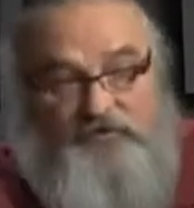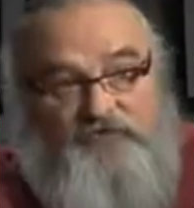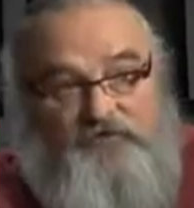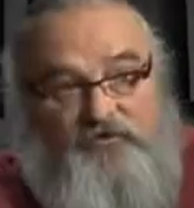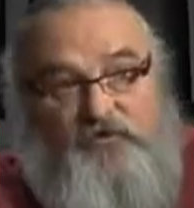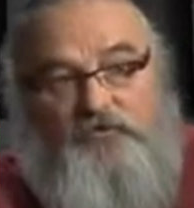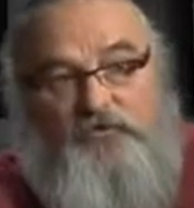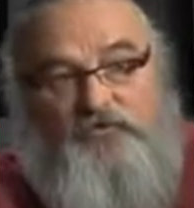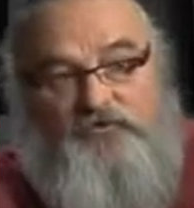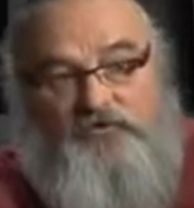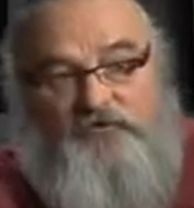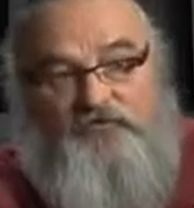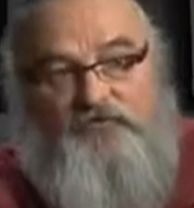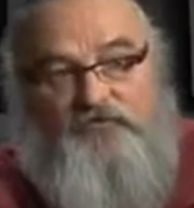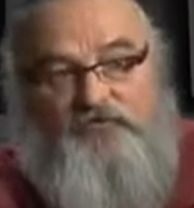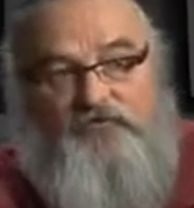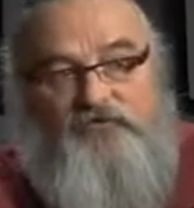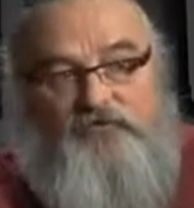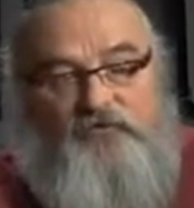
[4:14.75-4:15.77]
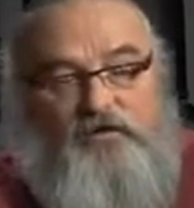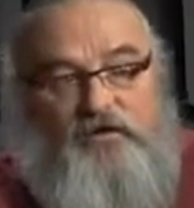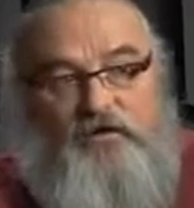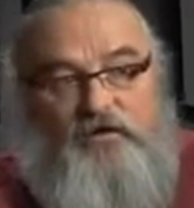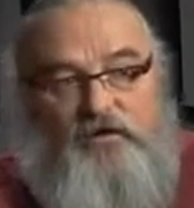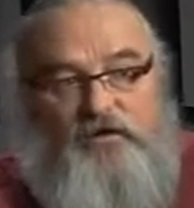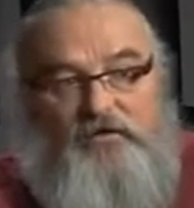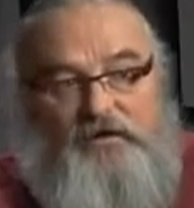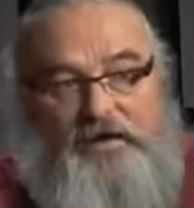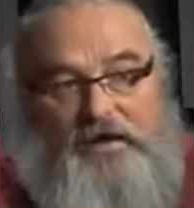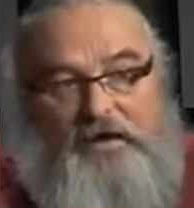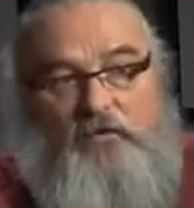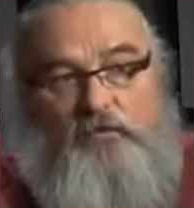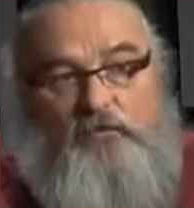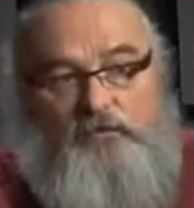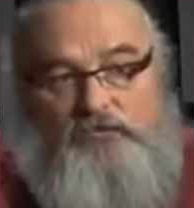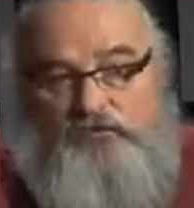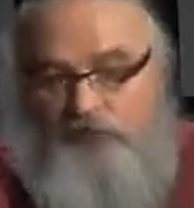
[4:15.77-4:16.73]
is there a difference
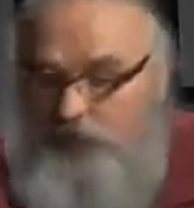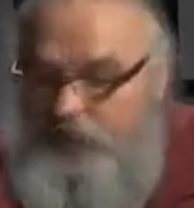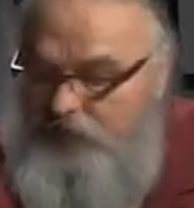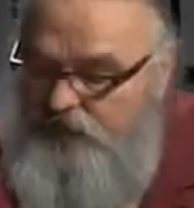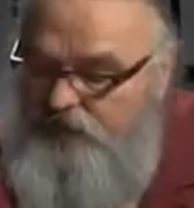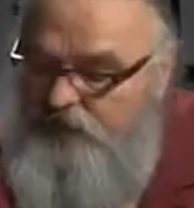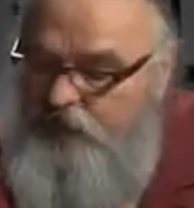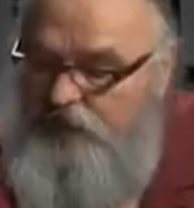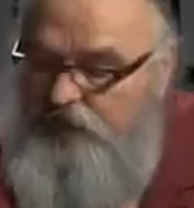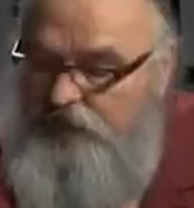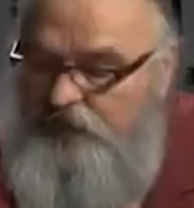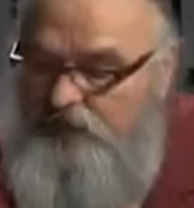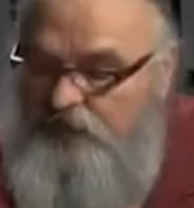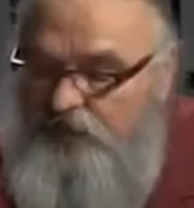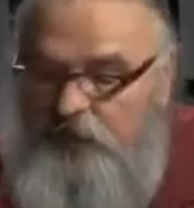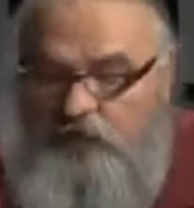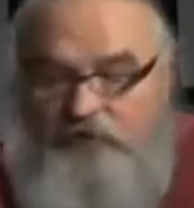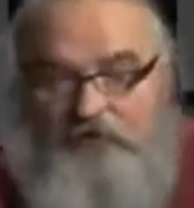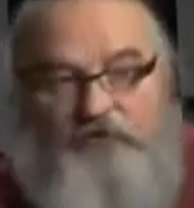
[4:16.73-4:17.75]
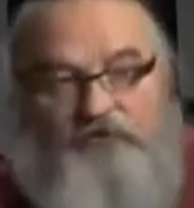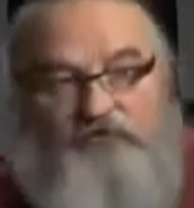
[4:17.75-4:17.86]
now between the 1440